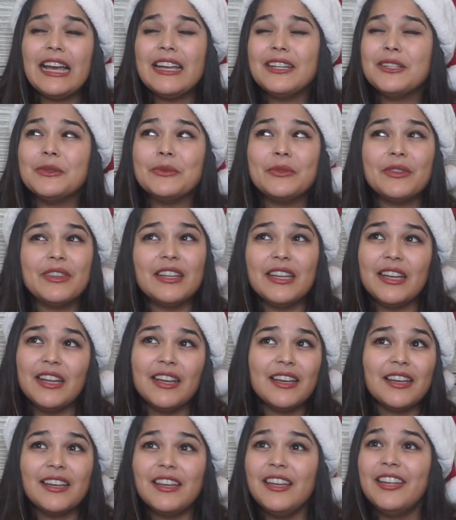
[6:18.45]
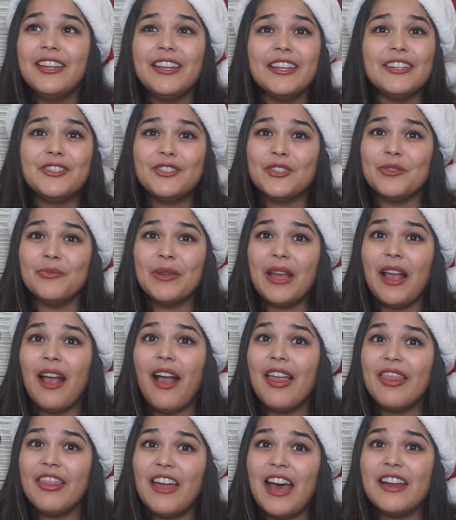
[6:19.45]
I don't think it should
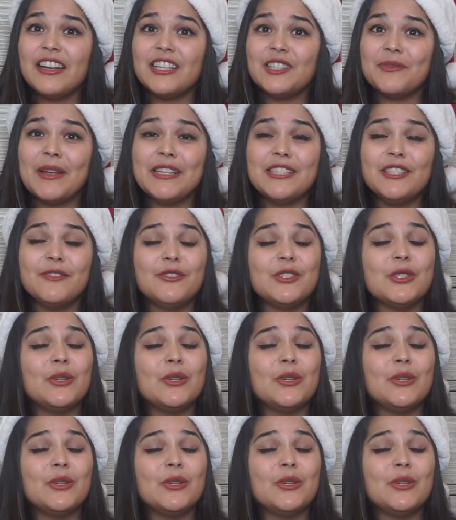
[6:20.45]
be that expensive.